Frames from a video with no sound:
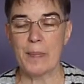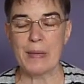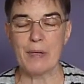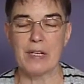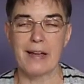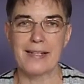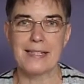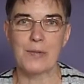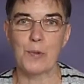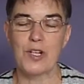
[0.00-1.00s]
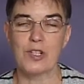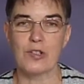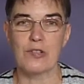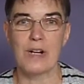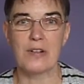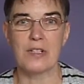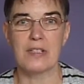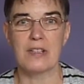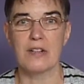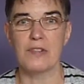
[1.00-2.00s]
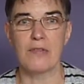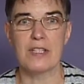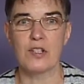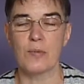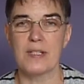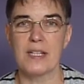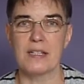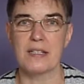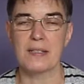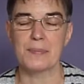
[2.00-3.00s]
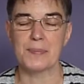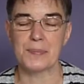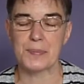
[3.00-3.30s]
people liked it, word got around, and I've never stopped since.